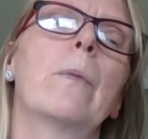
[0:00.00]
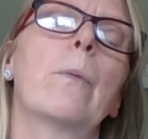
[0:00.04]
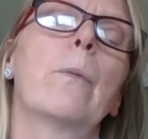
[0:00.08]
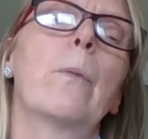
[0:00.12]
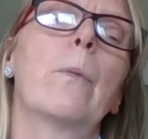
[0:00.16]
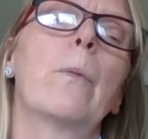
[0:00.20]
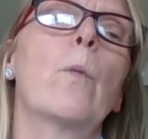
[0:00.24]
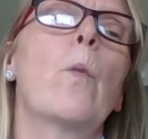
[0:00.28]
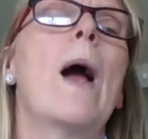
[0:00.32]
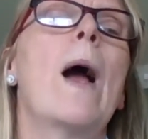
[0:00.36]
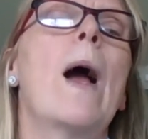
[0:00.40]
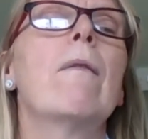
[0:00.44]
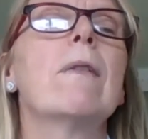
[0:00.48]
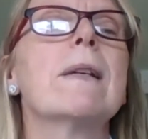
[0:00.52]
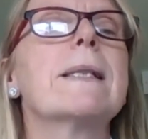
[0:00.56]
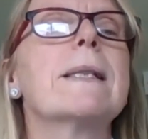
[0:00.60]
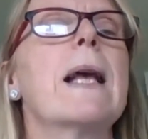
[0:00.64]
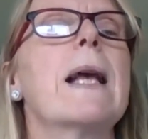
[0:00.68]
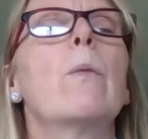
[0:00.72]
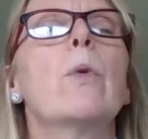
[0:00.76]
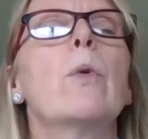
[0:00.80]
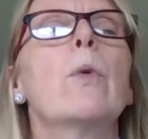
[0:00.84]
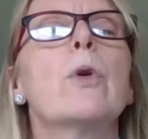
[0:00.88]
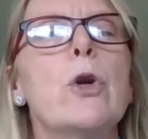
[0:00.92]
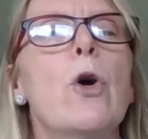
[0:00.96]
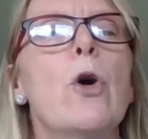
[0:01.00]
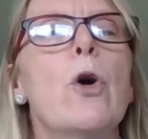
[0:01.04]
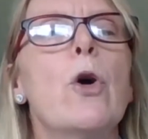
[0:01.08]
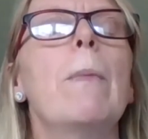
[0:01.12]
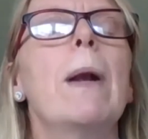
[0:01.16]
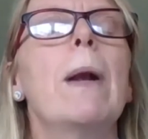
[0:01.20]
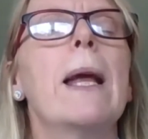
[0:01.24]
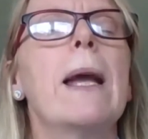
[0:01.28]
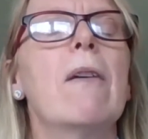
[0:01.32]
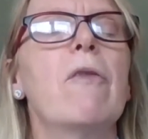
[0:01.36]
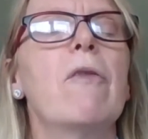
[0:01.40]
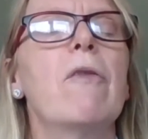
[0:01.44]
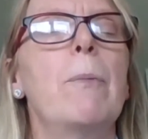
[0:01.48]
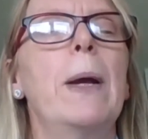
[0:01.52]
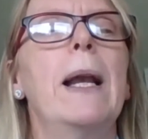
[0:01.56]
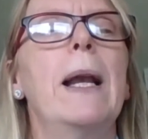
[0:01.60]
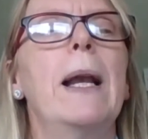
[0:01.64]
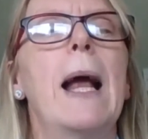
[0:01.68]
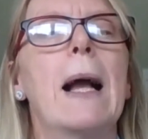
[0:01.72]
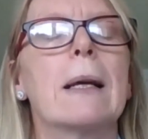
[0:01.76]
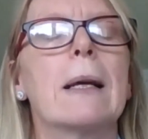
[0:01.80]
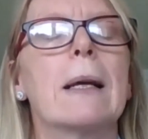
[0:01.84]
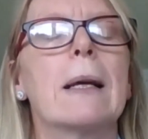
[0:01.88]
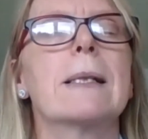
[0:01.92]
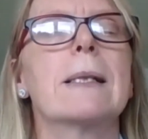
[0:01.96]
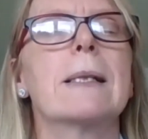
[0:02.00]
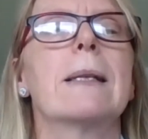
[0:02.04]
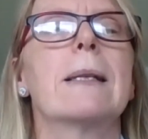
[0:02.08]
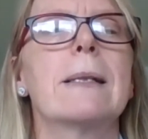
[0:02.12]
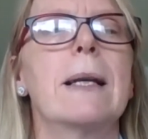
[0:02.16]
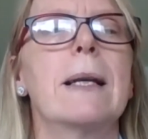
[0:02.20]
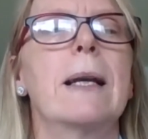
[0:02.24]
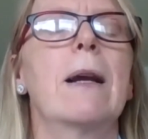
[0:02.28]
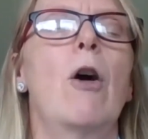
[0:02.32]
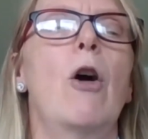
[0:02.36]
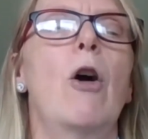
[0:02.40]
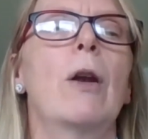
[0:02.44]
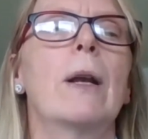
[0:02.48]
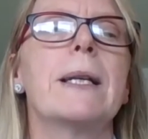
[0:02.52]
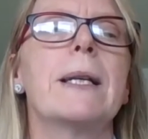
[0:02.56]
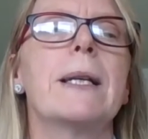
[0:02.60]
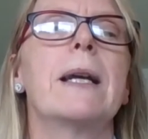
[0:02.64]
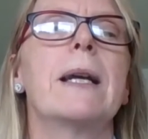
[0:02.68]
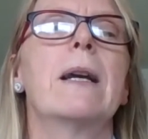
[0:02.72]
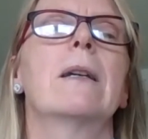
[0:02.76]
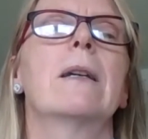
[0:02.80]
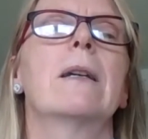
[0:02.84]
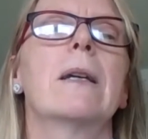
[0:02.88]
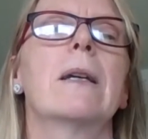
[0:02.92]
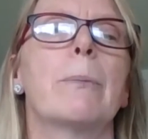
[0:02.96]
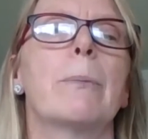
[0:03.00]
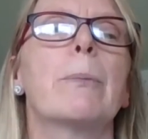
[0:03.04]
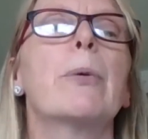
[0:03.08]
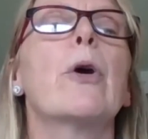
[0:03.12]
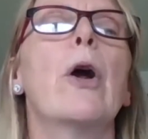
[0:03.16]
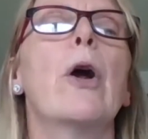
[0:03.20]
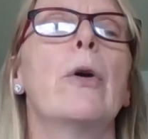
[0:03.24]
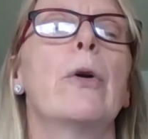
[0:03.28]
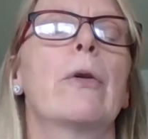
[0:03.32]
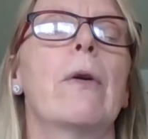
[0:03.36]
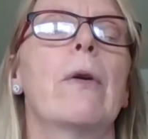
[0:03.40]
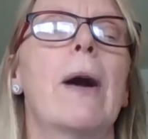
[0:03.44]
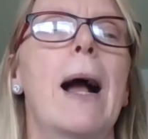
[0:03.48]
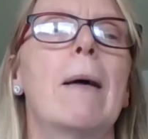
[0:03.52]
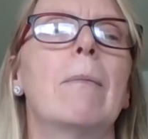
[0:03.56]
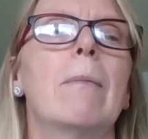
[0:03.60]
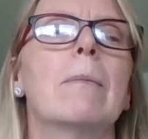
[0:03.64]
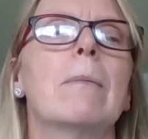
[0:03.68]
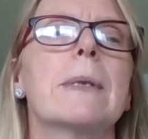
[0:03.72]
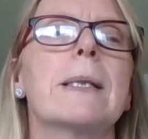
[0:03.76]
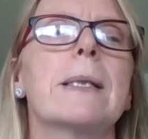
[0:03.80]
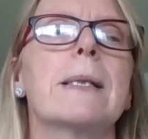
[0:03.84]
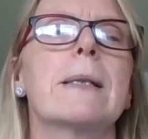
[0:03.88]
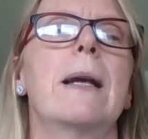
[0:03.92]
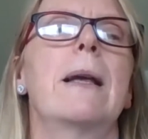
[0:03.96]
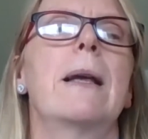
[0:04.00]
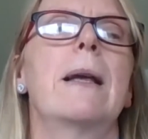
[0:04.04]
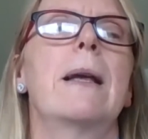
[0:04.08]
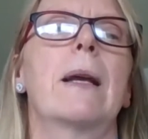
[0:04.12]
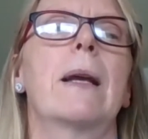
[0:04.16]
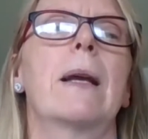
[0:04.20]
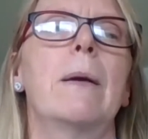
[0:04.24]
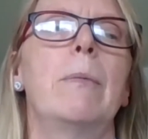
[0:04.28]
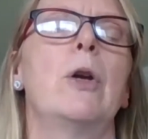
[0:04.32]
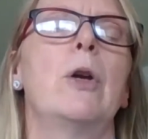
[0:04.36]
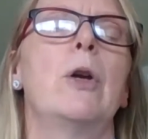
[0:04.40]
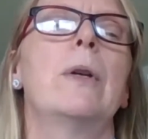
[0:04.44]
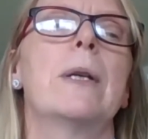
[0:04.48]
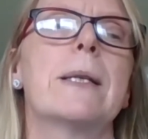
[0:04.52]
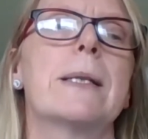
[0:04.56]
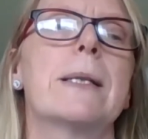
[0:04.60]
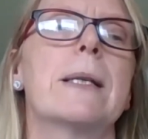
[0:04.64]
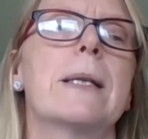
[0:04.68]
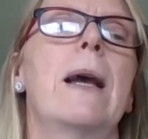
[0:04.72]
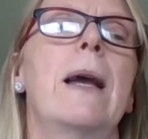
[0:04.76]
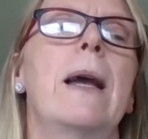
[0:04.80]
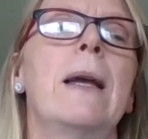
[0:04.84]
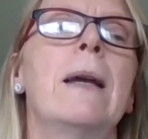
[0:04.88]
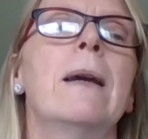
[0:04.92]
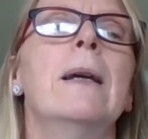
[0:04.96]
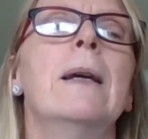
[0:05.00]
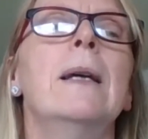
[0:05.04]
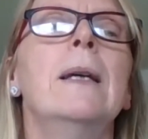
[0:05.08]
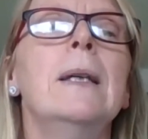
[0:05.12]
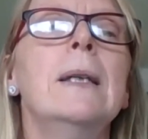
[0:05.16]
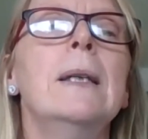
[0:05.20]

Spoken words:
whereas they would normally have been accessing holiday hunger programs in the community.